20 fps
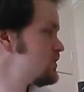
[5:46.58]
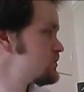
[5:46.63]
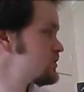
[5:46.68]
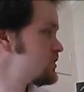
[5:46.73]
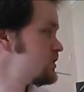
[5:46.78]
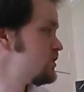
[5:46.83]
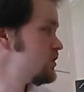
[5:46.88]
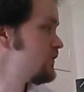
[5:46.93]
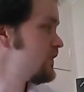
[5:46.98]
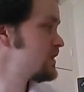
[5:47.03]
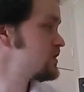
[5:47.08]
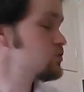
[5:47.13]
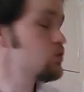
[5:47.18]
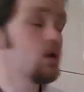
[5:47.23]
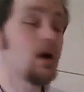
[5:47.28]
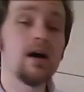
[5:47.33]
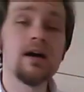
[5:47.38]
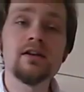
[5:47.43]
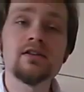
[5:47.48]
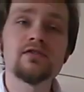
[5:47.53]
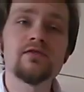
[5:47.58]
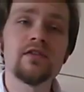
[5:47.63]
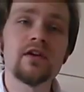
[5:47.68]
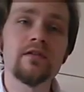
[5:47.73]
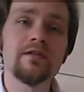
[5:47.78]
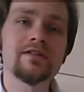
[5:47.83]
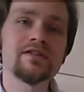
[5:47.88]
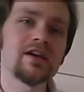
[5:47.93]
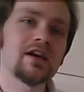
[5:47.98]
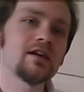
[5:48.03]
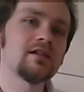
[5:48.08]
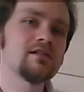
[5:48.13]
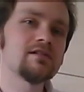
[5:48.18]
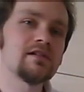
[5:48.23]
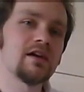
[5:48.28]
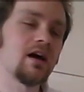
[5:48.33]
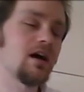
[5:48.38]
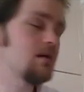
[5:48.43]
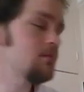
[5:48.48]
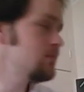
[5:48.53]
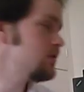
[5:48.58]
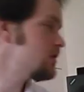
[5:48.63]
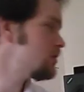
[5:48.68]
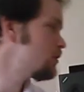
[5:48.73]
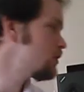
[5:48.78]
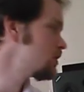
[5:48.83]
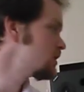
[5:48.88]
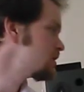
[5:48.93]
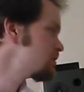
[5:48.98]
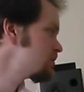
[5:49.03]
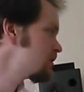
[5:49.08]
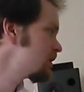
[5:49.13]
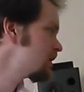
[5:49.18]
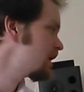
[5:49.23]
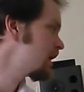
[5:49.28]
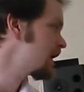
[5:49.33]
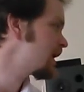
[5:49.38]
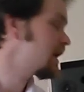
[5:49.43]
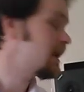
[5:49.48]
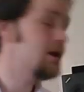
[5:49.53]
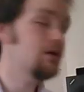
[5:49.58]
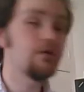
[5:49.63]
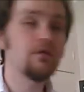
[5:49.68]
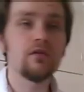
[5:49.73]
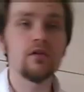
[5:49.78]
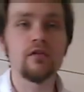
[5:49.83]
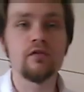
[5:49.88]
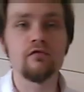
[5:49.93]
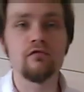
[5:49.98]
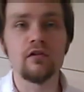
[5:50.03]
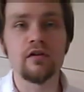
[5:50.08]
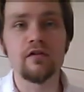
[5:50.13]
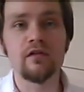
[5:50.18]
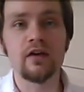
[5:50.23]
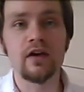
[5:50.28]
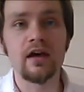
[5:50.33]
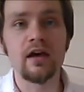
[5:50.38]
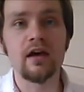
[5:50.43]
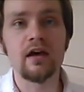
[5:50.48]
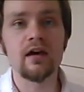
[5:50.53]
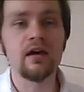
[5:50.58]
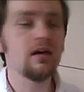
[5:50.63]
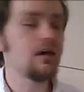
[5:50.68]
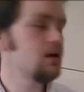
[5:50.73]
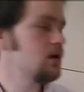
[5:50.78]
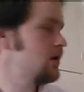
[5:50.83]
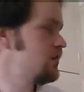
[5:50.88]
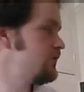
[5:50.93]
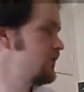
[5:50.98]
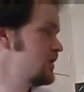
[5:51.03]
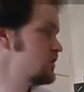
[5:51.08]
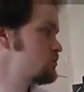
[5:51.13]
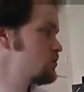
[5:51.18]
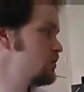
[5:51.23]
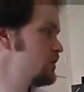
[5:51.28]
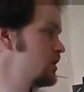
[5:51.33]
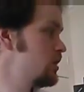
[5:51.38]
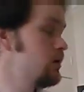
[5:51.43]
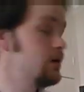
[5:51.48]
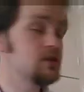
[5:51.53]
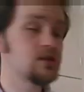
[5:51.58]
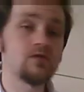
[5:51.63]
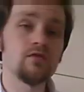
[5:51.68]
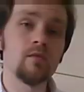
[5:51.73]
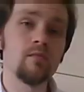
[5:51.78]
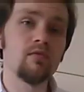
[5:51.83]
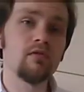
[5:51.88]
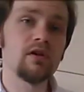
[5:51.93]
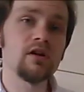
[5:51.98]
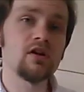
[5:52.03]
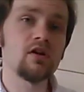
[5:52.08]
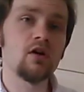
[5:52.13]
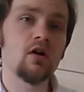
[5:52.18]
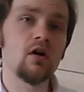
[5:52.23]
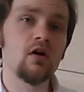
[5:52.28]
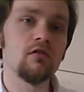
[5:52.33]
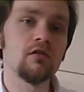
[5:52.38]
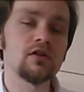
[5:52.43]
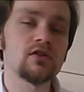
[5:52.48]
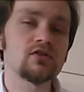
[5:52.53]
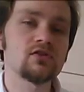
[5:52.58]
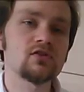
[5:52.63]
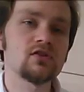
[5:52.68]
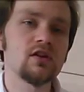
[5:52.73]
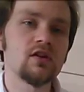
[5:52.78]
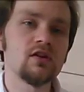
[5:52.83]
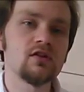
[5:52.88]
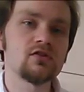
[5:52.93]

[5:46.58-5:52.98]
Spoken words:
So you do that twice, and then on a second time, you only play half of riff A, and that's when we go into the pre-chorus.